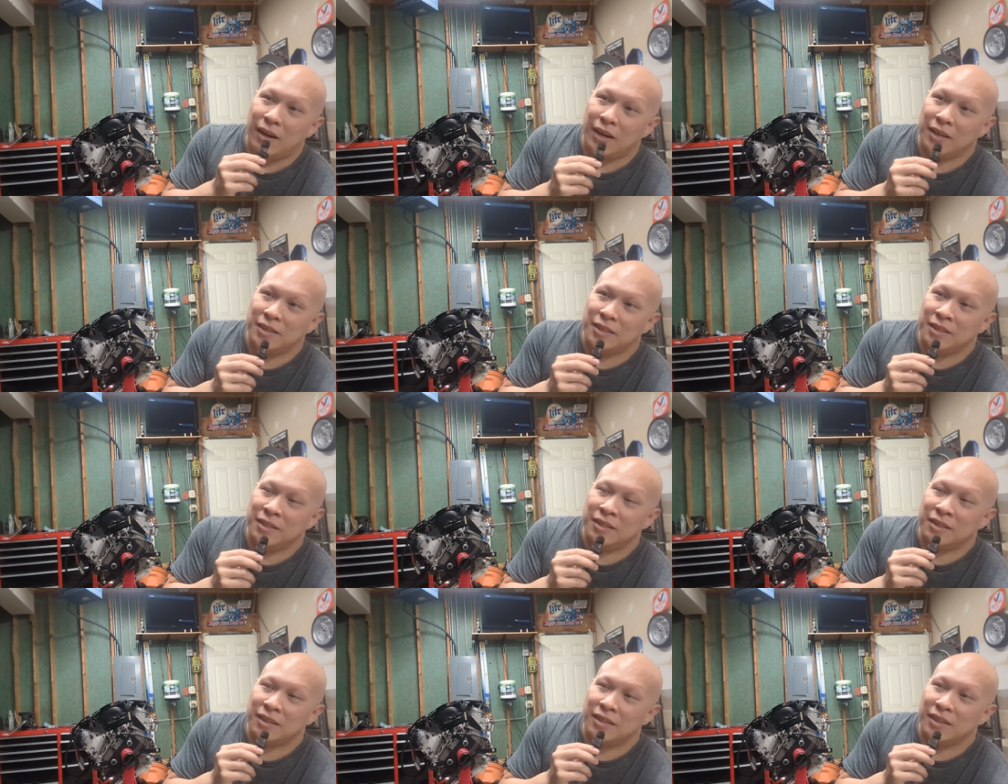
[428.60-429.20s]
I
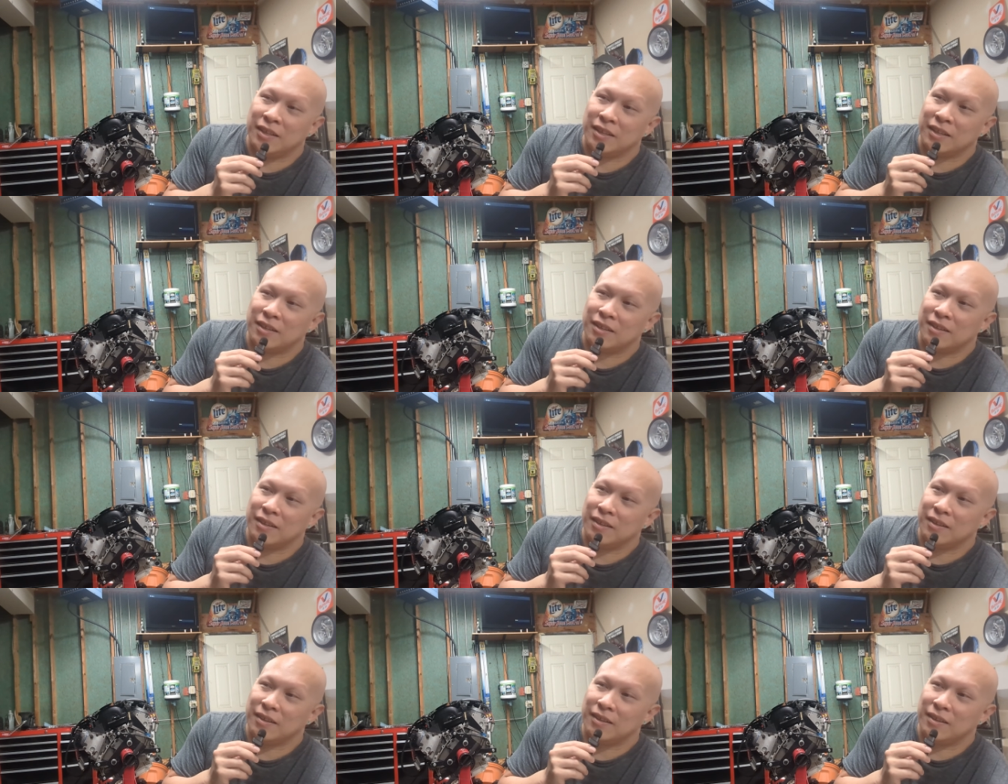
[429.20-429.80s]
didn't think
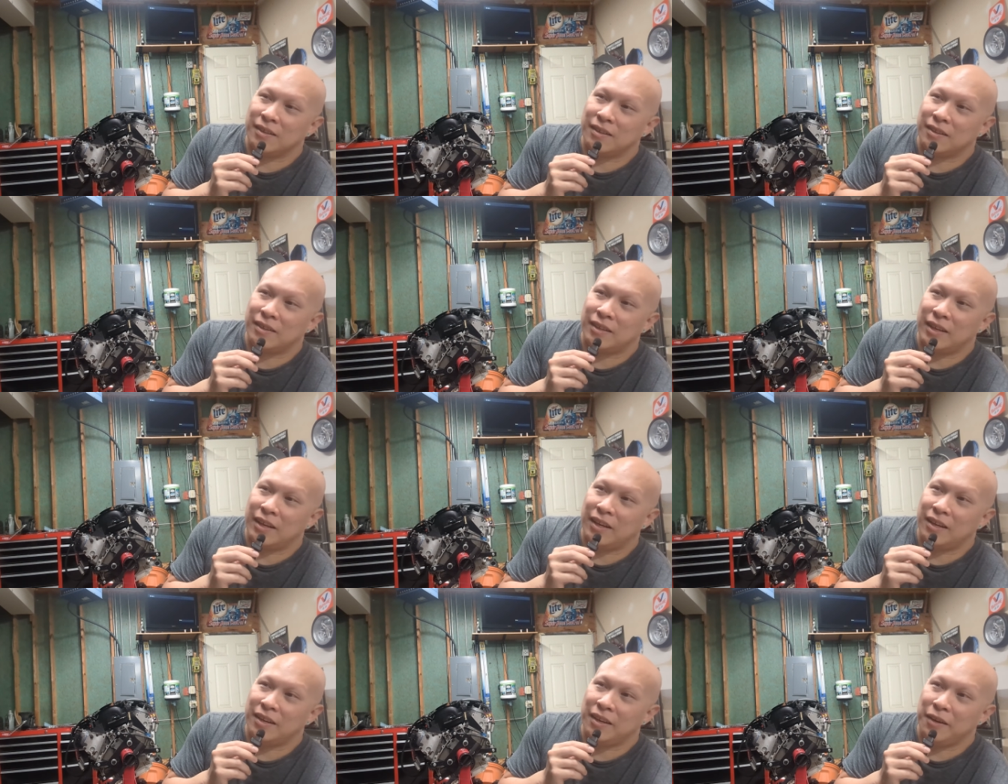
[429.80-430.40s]

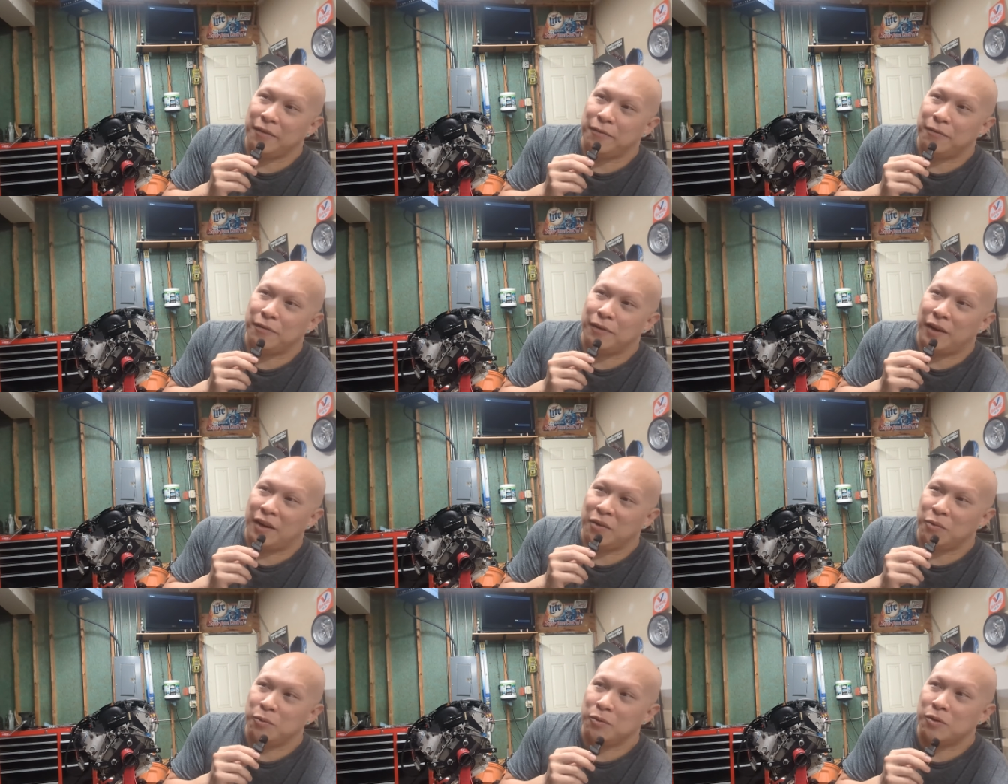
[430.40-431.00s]
that a
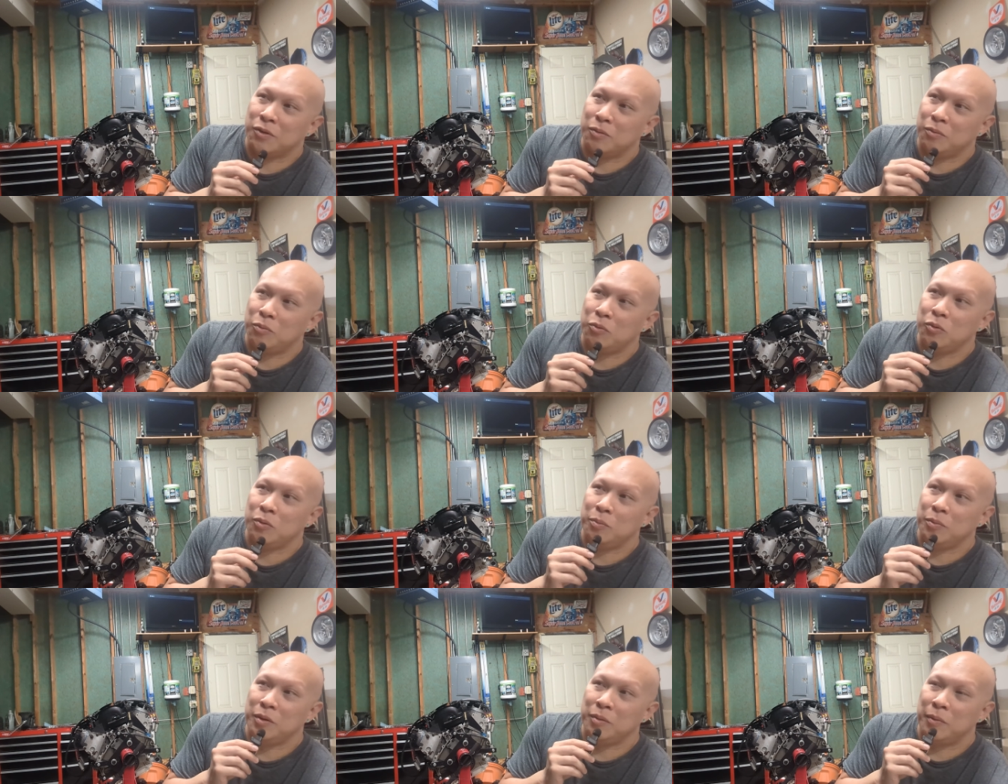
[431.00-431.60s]
flywheel
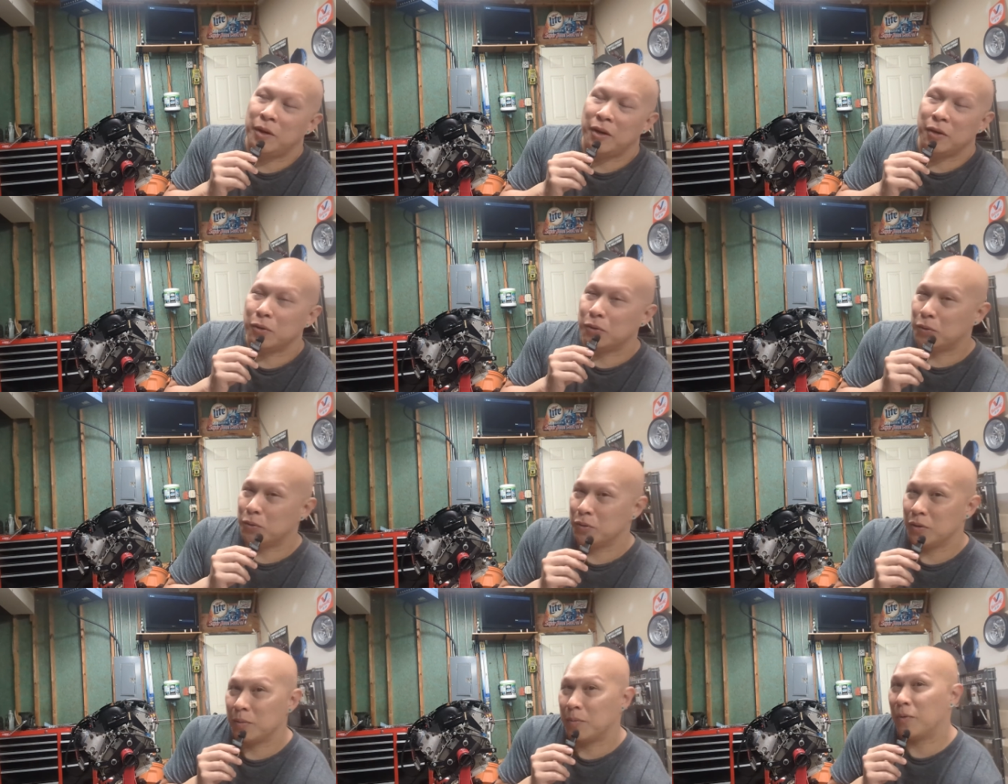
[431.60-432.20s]
would be my
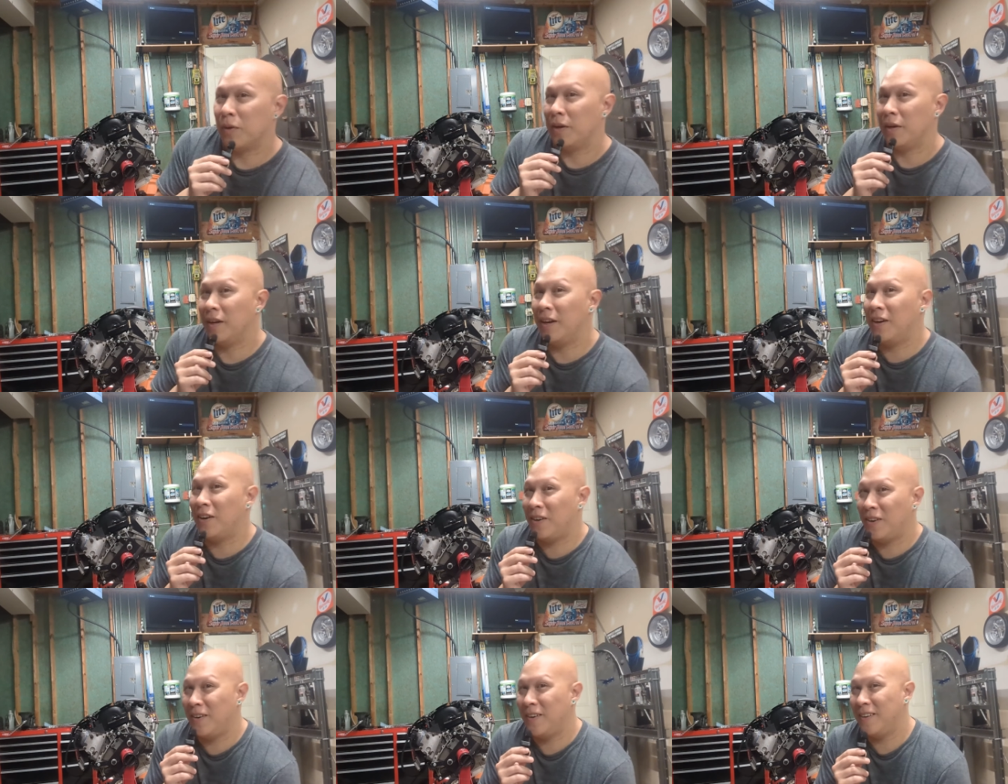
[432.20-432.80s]
holdup right
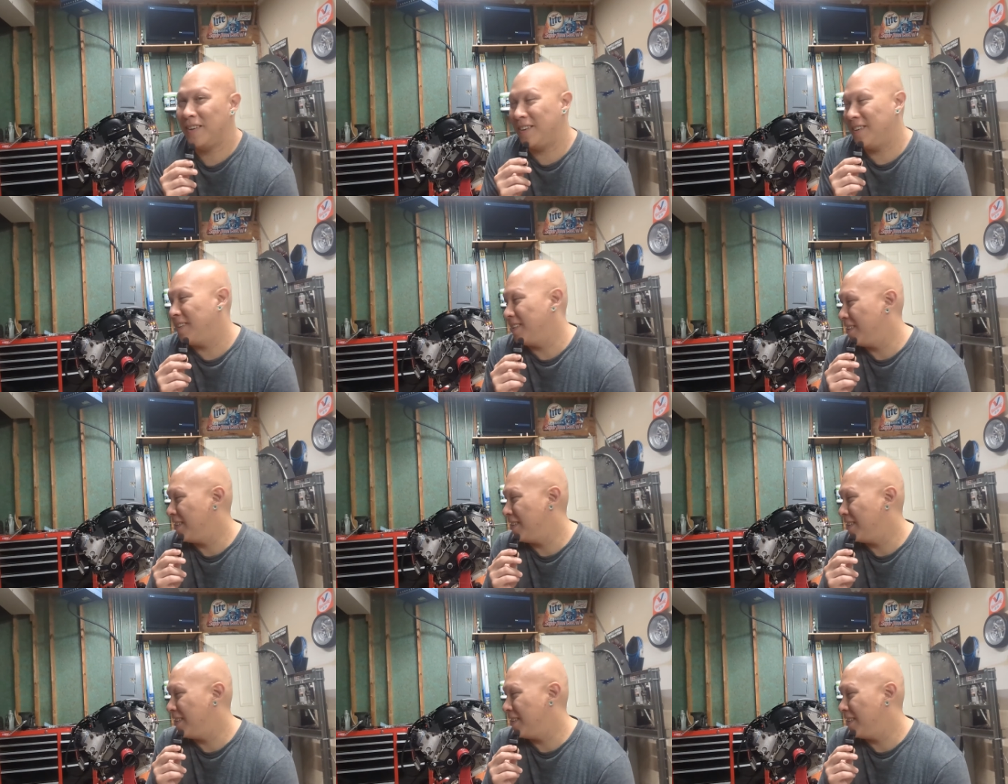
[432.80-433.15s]
now.